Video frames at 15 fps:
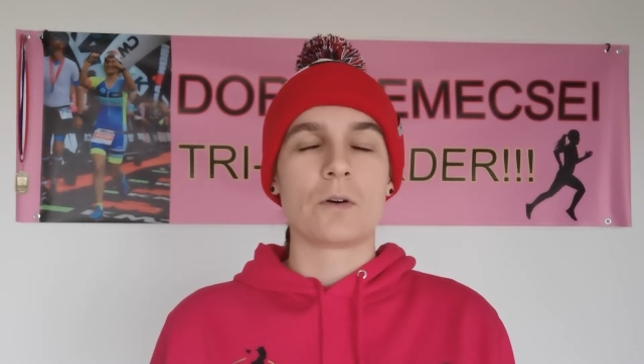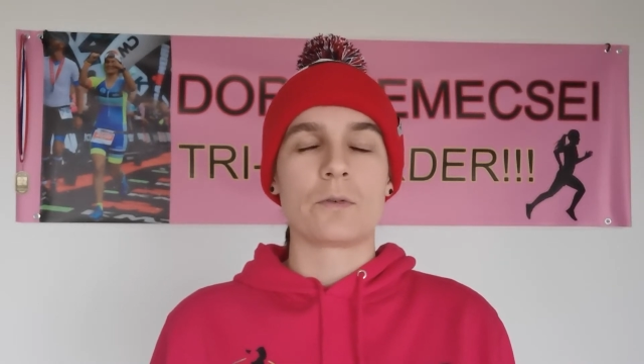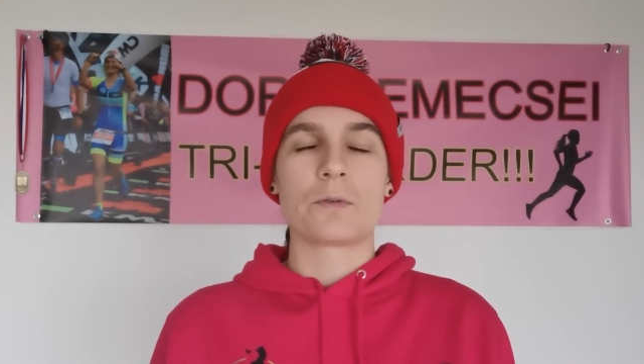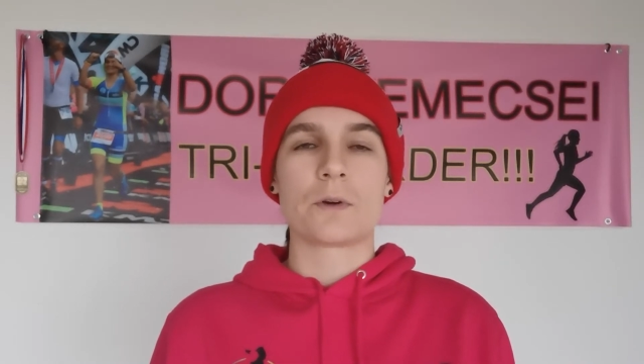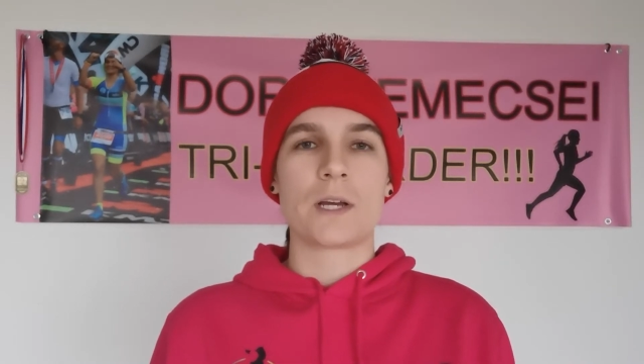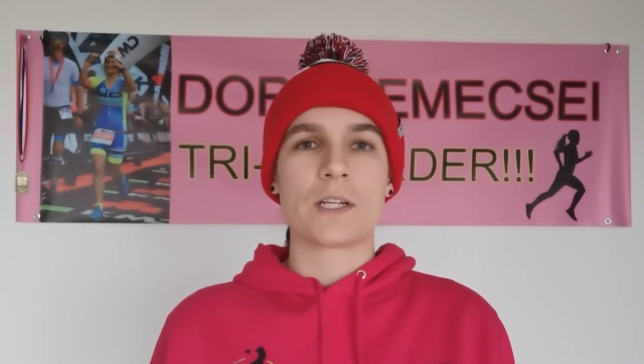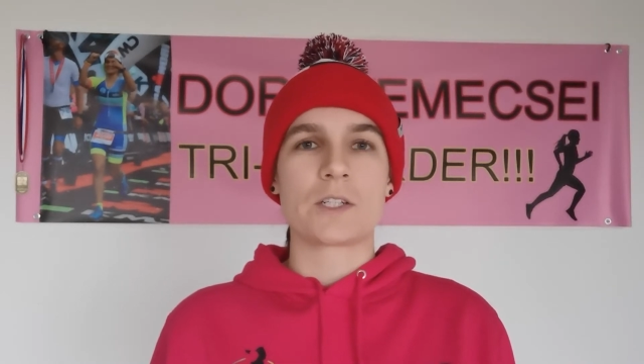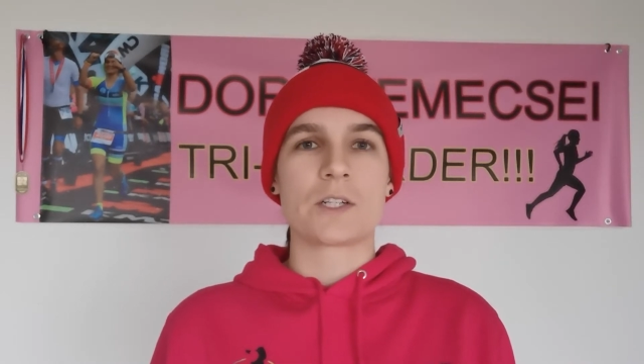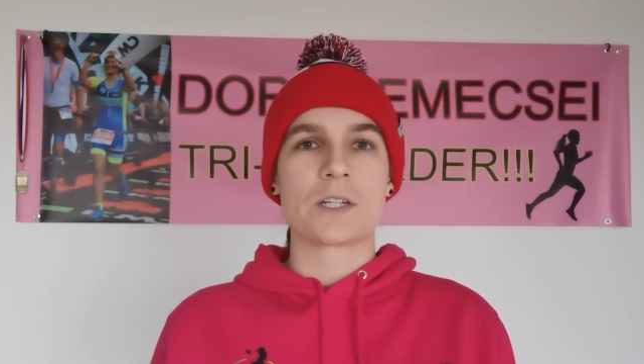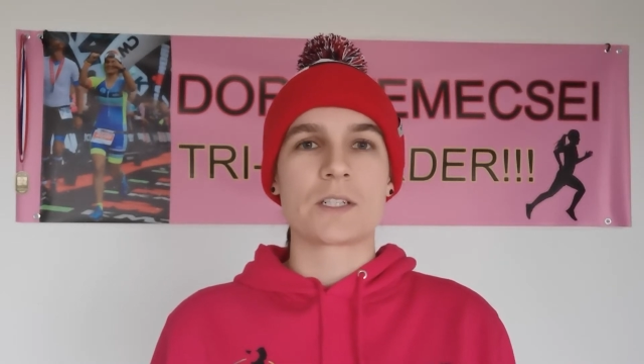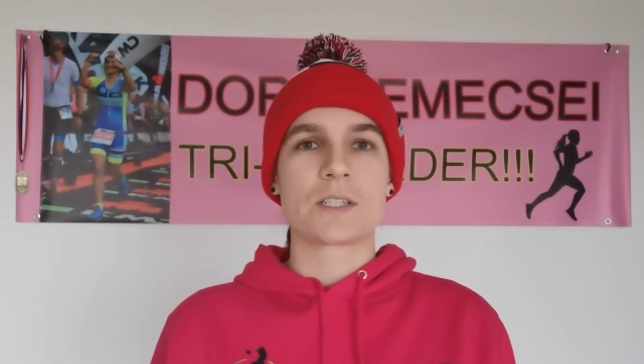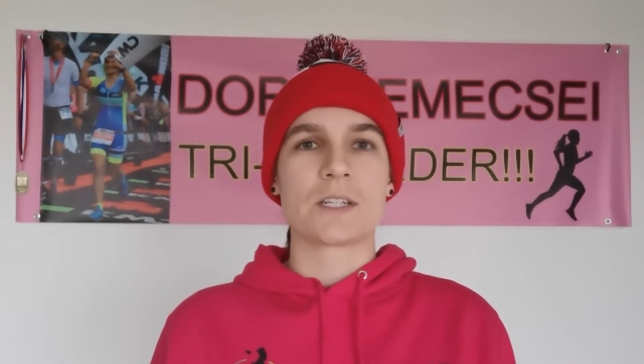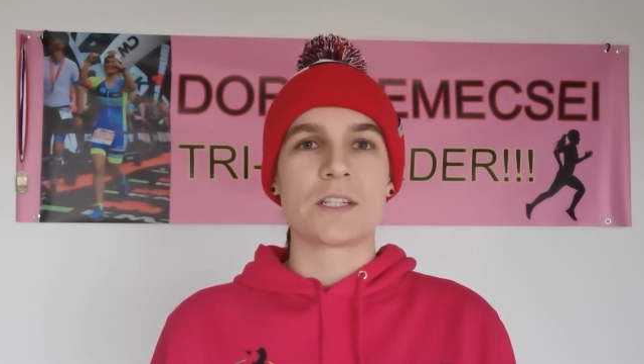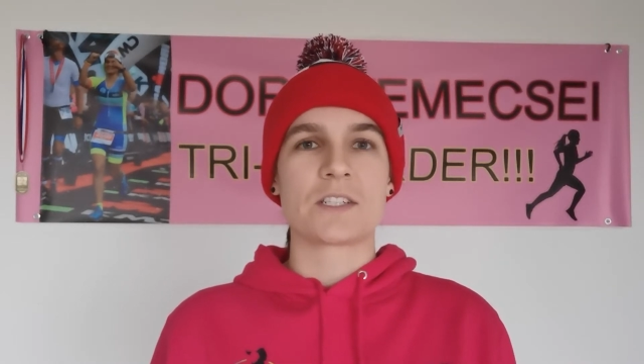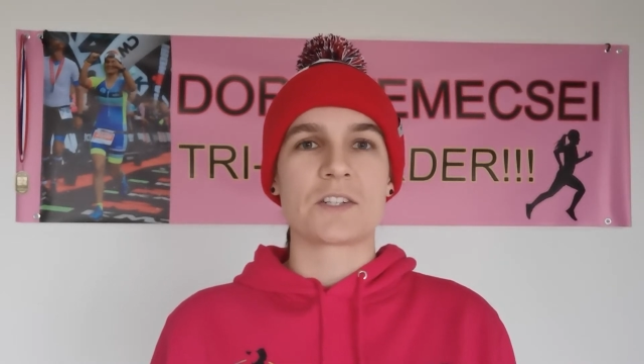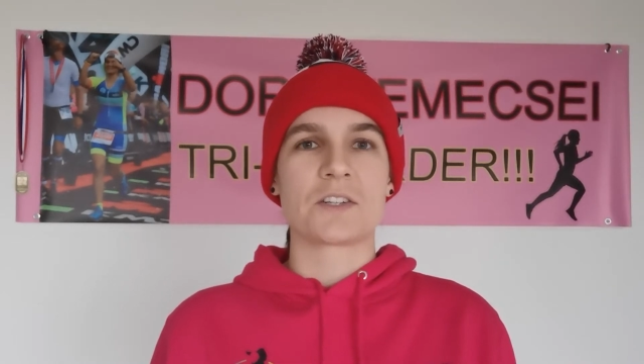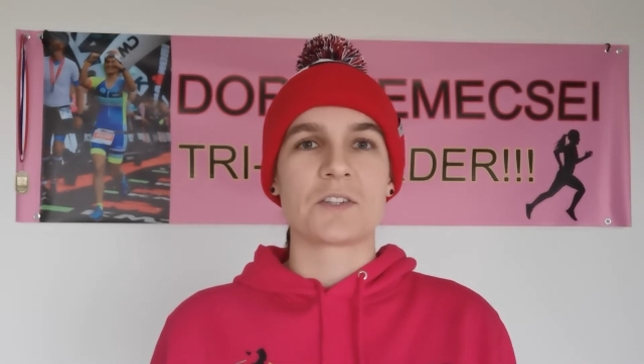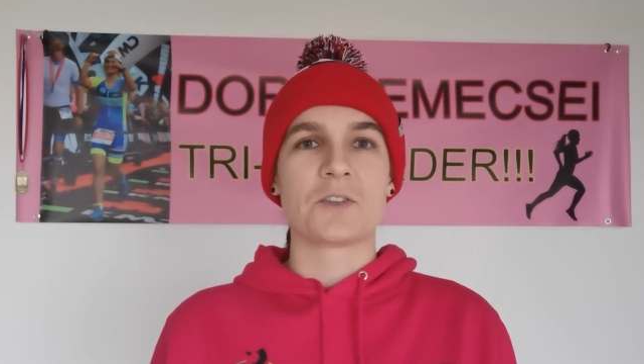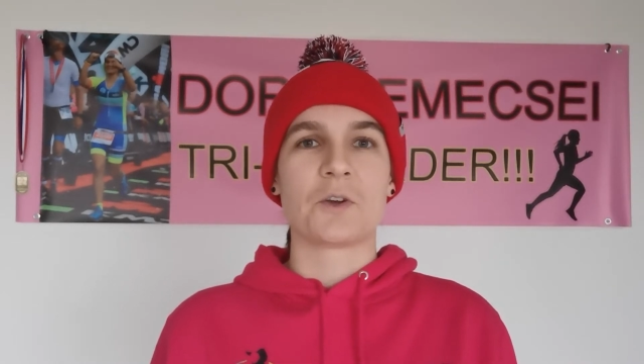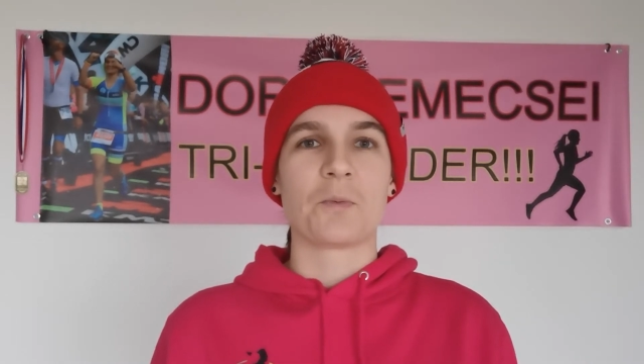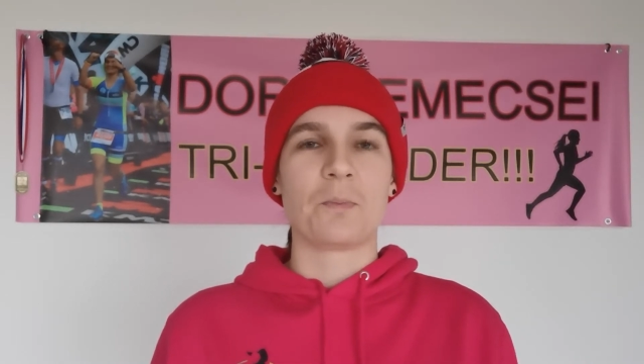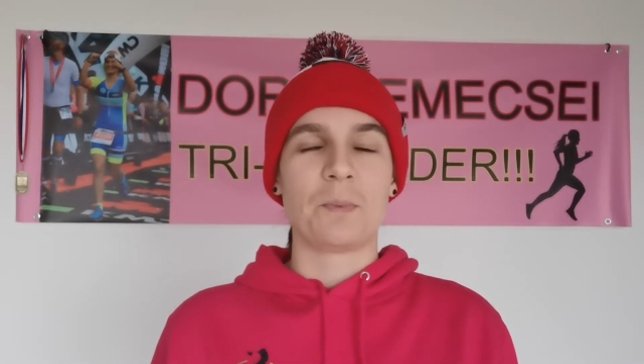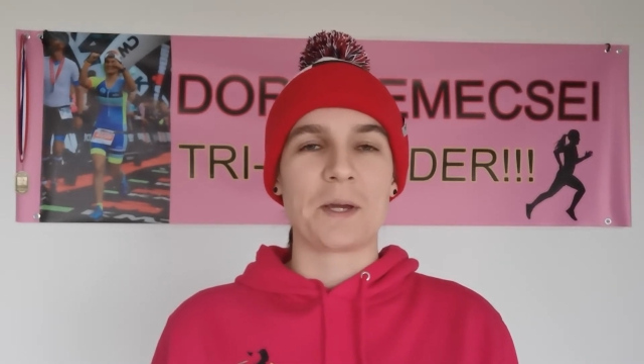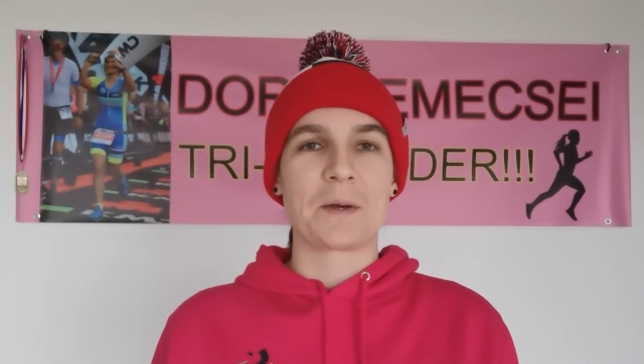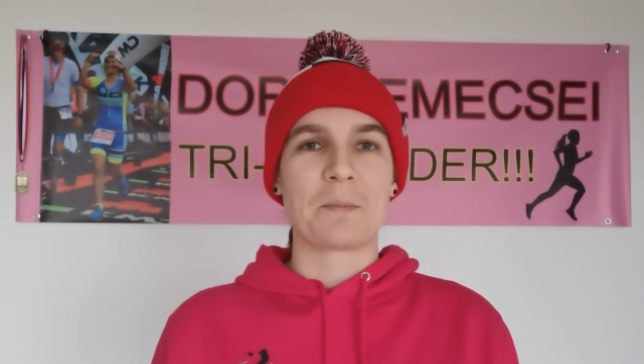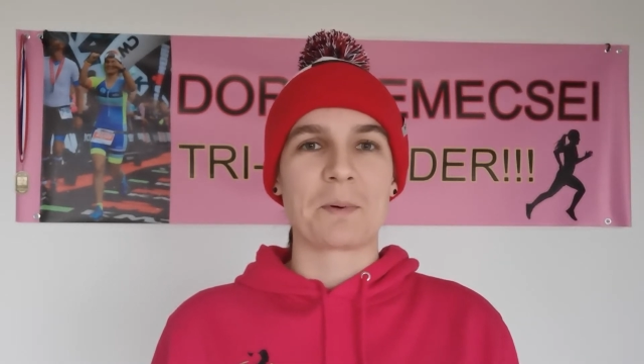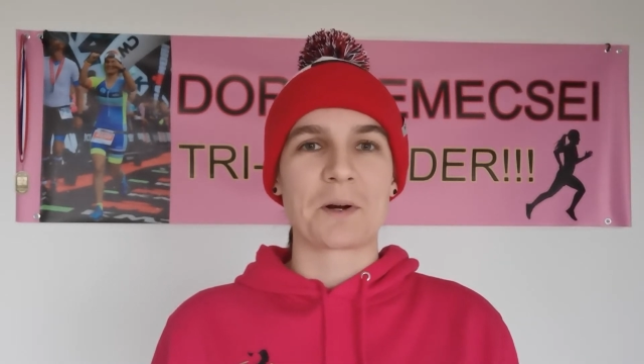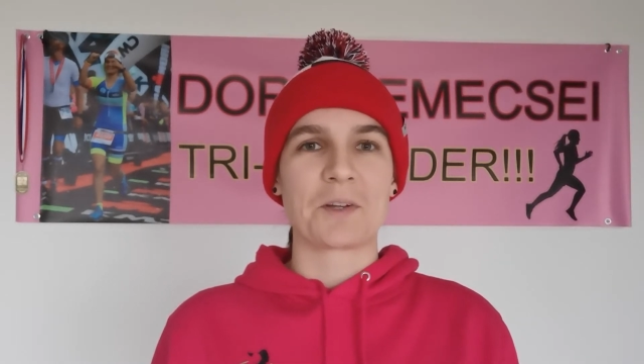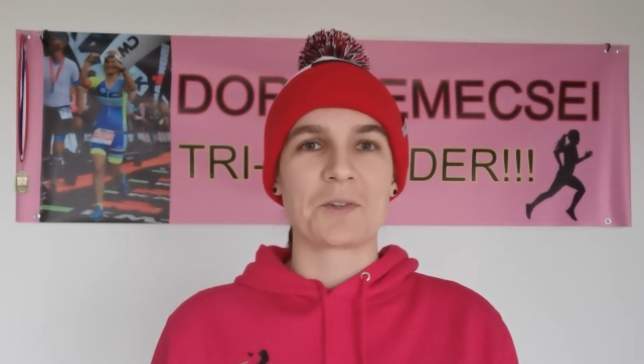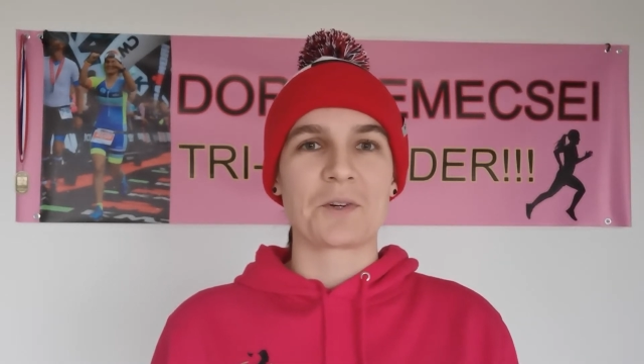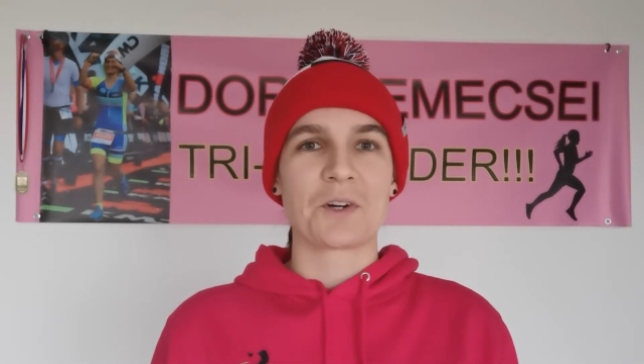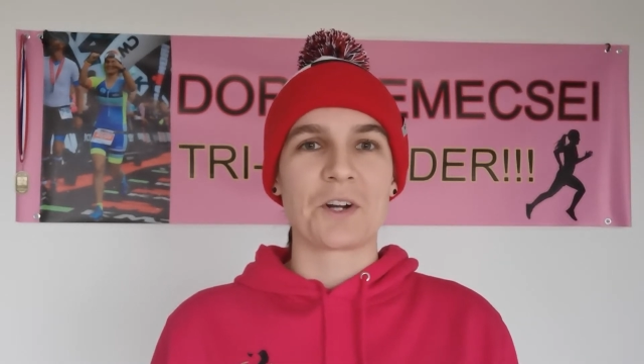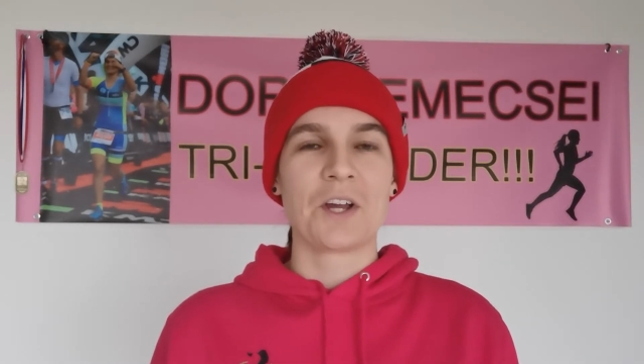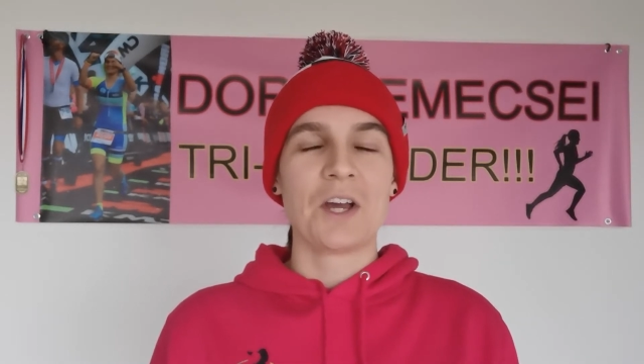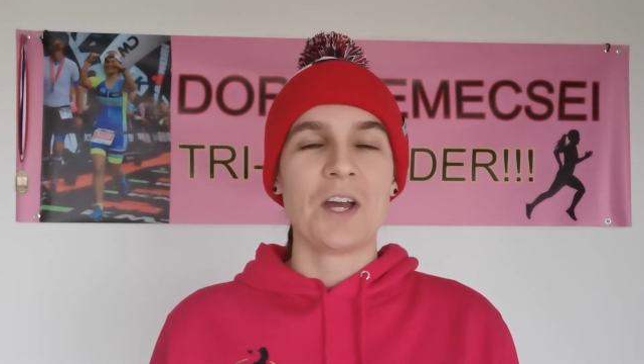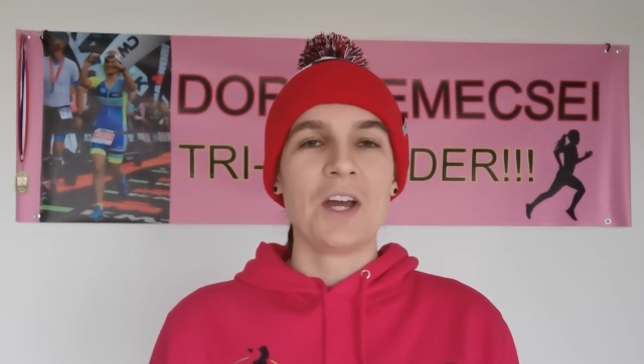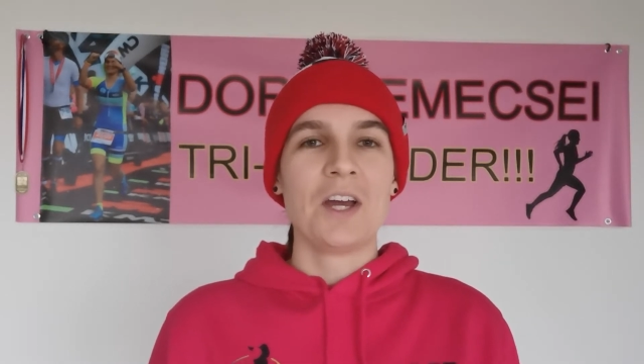of Asics is the big brother,